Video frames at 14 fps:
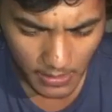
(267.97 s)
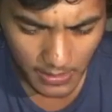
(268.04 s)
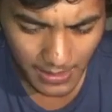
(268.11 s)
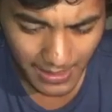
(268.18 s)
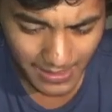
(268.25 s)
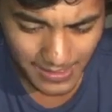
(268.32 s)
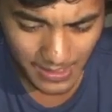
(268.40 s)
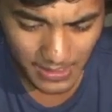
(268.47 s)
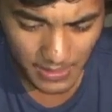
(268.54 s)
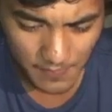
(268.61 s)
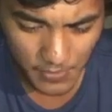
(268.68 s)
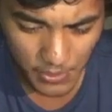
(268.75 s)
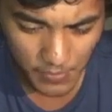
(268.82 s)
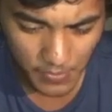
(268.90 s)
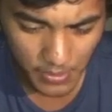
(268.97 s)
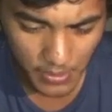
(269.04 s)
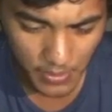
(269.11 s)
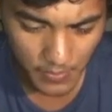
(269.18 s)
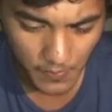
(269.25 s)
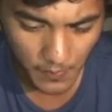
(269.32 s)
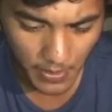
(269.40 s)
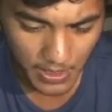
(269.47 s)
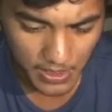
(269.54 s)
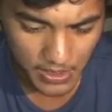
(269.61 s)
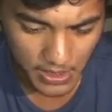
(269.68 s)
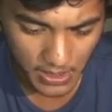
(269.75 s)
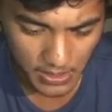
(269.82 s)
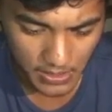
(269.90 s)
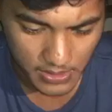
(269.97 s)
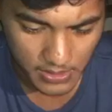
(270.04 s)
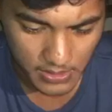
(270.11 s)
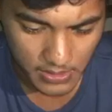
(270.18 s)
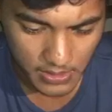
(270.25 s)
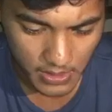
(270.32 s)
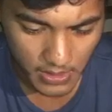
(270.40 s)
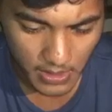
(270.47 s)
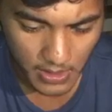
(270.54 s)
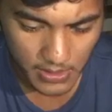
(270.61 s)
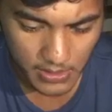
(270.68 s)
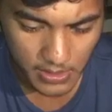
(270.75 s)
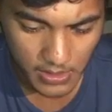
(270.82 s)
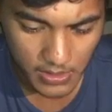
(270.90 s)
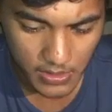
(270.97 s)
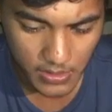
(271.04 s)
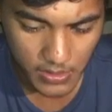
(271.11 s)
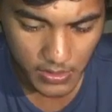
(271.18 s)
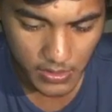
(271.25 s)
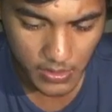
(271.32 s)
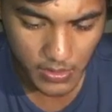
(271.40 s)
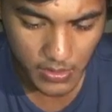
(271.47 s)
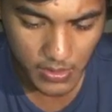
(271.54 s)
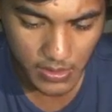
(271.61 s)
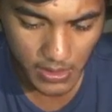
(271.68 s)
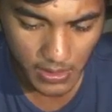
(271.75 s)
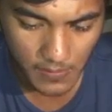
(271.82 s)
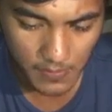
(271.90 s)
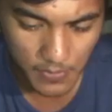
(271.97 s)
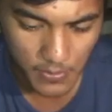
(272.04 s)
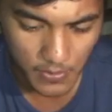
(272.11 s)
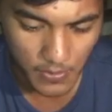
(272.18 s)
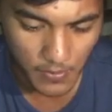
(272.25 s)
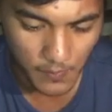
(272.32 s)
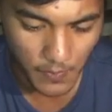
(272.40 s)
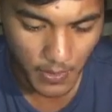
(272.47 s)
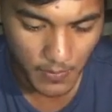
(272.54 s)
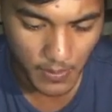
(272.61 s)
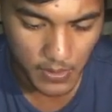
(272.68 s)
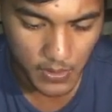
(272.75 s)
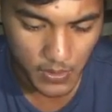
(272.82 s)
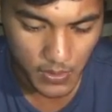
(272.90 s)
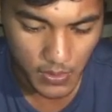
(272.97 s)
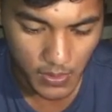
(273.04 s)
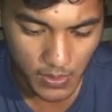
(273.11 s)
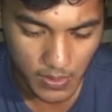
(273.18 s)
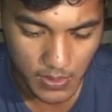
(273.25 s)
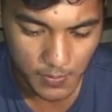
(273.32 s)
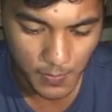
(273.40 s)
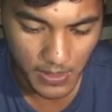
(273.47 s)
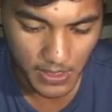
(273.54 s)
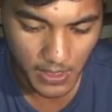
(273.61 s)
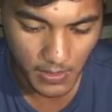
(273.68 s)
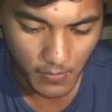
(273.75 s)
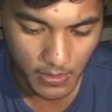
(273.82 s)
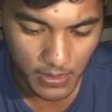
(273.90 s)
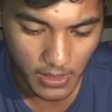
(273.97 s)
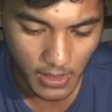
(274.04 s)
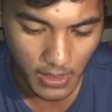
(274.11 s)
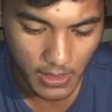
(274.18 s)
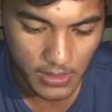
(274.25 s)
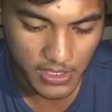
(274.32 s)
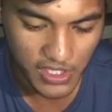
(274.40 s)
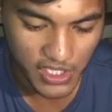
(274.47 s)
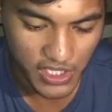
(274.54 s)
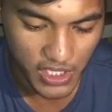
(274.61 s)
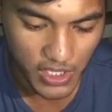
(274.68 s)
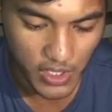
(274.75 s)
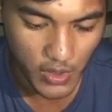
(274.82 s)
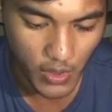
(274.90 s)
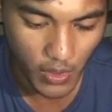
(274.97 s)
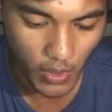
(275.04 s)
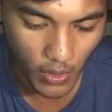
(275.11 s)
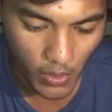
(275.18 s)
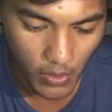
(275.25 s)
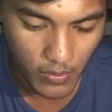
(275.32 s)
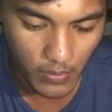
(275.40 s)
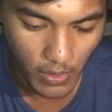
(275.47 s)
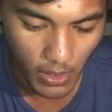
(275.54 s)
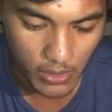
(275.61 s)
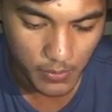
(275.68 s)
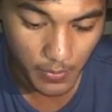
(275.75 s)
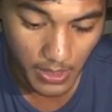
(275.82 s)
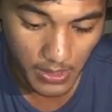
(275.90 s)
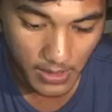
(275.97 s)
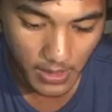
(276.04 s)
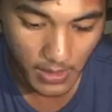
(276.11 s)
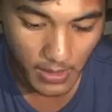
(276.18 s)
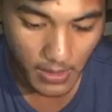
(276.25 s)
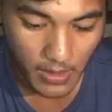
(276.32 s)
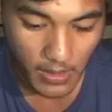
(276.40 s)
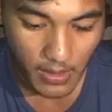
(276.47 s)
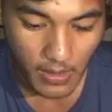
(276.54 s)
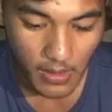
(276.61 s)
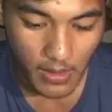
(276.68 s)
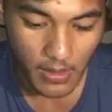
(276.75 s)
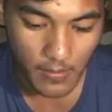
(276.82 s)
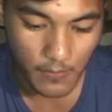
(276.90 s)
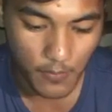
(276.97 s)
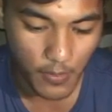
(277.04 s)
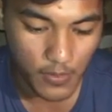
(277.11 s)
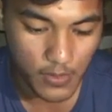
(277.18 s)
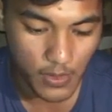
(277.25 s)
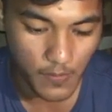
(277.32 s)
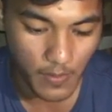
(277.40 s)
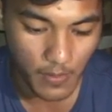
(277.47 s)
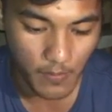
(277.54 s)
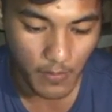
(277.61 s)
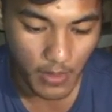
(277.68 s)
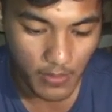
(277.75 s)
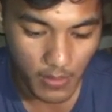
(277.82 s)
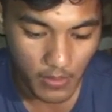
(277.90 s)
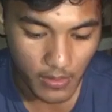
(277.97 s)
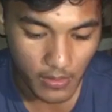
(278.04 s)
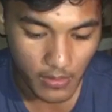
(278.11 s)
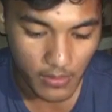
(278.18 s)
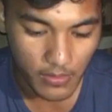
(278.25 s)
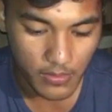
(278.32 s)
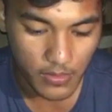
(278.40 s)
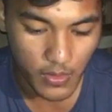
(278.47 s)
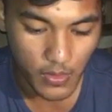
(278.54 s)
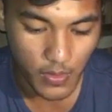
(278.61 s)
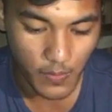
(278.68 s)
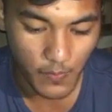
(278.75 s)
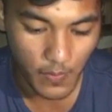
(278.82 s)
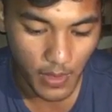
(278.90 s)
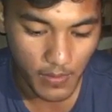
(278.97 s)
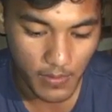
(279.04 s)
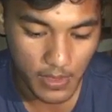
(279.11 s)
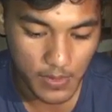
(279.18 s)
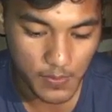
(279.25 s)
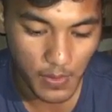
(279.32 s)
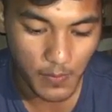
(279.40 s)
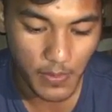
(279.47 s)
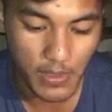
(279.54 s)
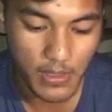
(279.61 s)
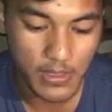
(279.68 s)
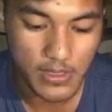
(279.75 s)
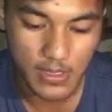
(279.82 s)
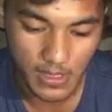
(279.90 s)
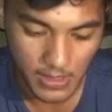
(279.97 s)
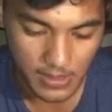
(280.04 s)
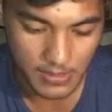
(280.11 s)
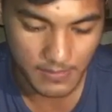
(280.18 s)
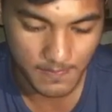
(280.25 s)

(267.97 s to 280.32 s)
The last item should be your face shield. Stretch yourself to confirm the suit is fitting with the check your whole outfit in front of a mirror to confirm it's properly sealed.